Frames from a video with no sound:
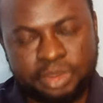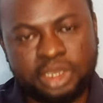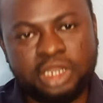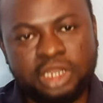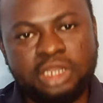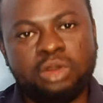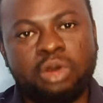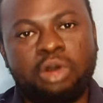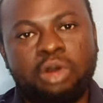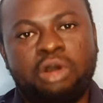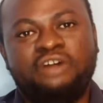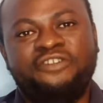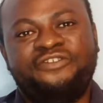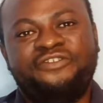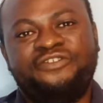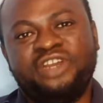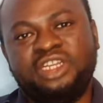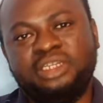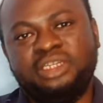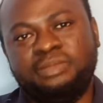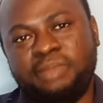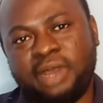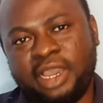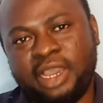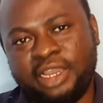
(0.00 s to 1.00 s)
being
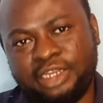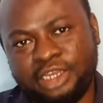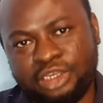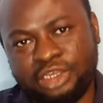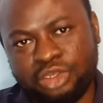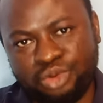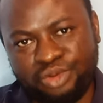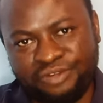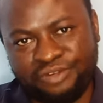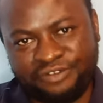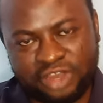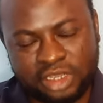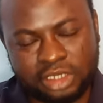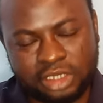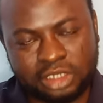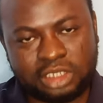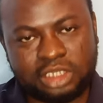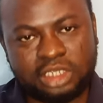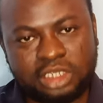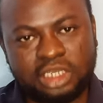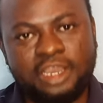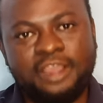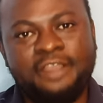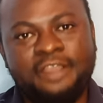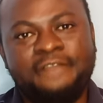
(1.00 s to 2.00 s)
offered by the
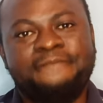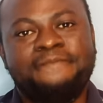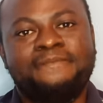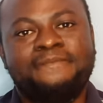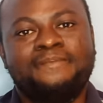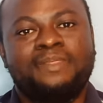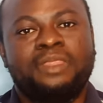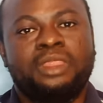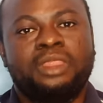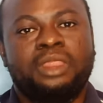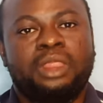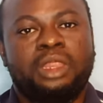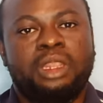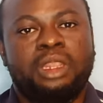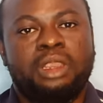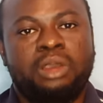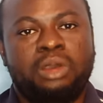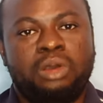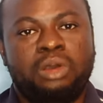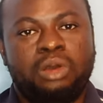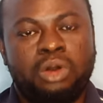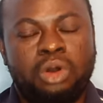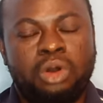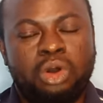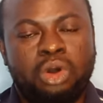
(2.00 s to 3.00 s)
university,
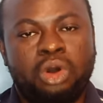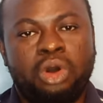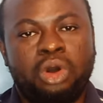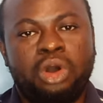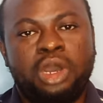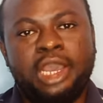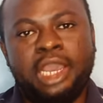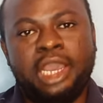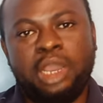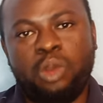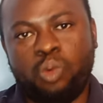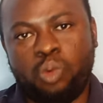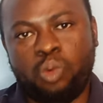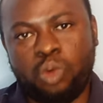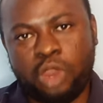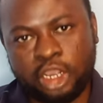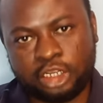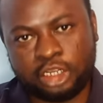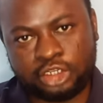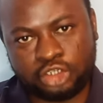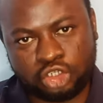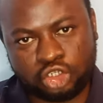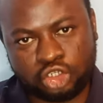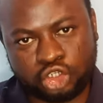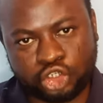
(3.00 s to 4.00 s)
or a
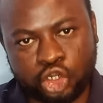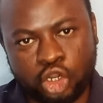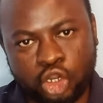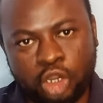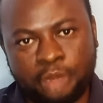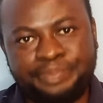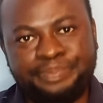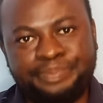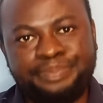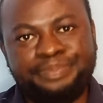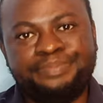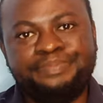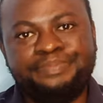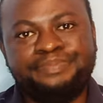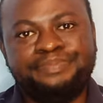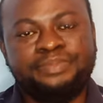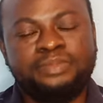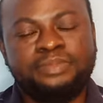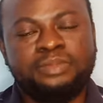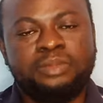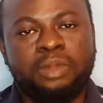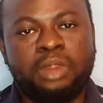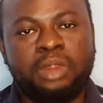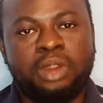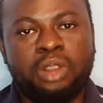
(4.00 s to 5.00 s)
workshop
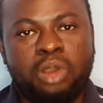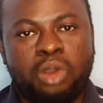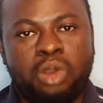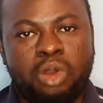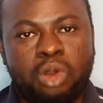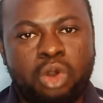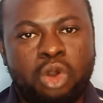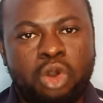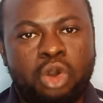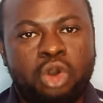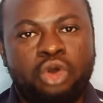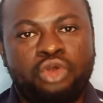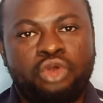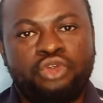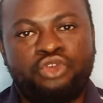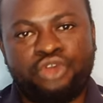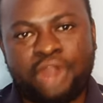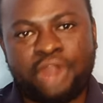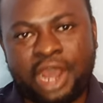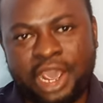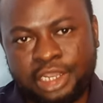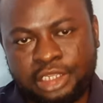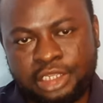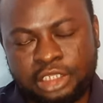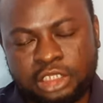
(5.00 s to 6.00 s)
or
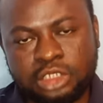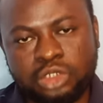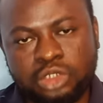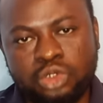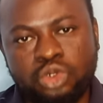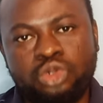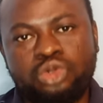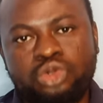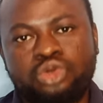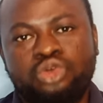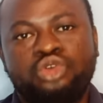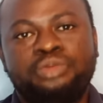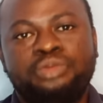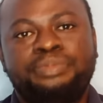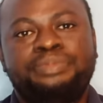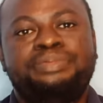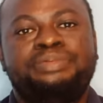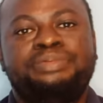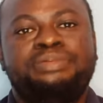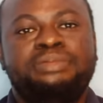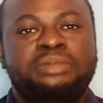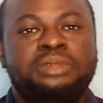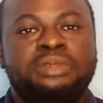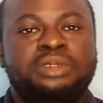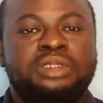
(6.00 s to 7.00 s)
writing group
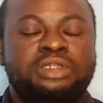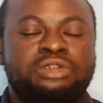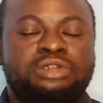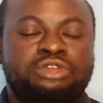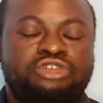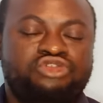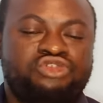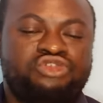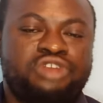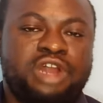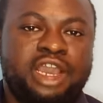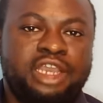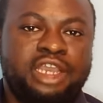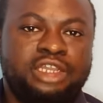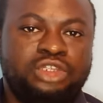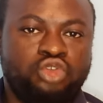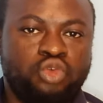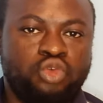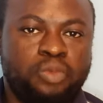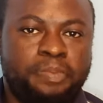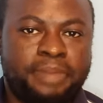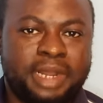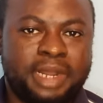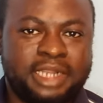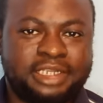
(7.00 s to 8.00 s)
try
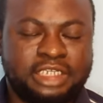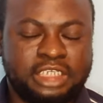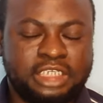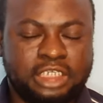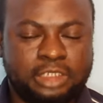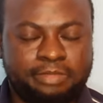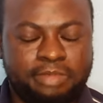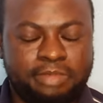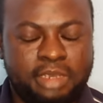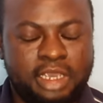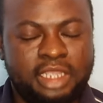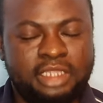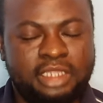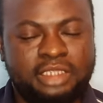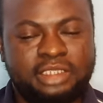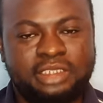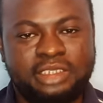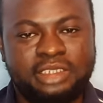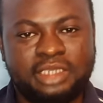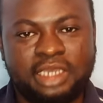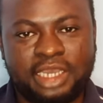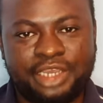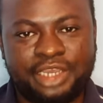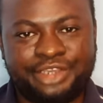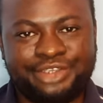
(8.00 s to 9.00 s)
to
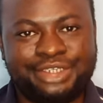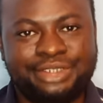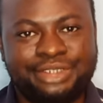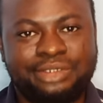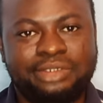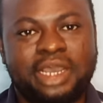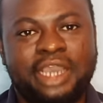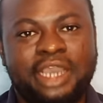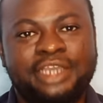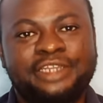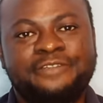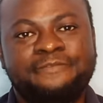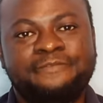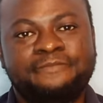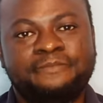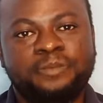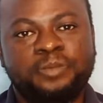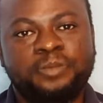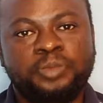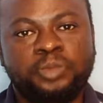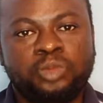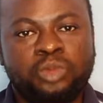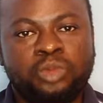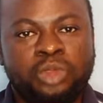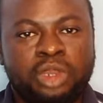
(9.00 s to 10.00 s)
participate inside.
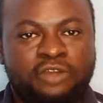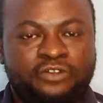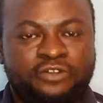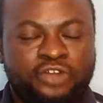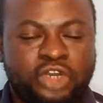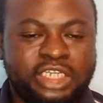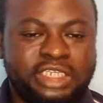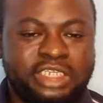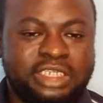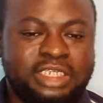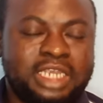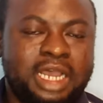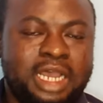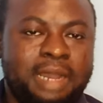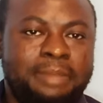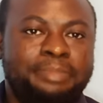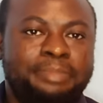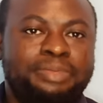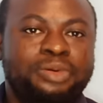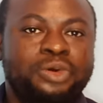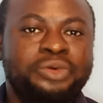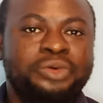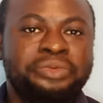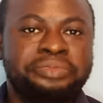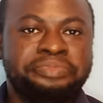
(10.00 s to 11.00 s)
For
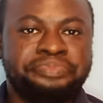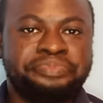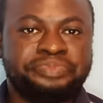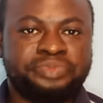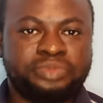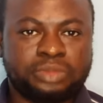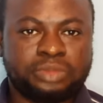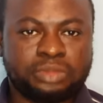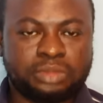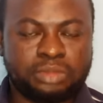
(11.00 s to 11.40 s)
example,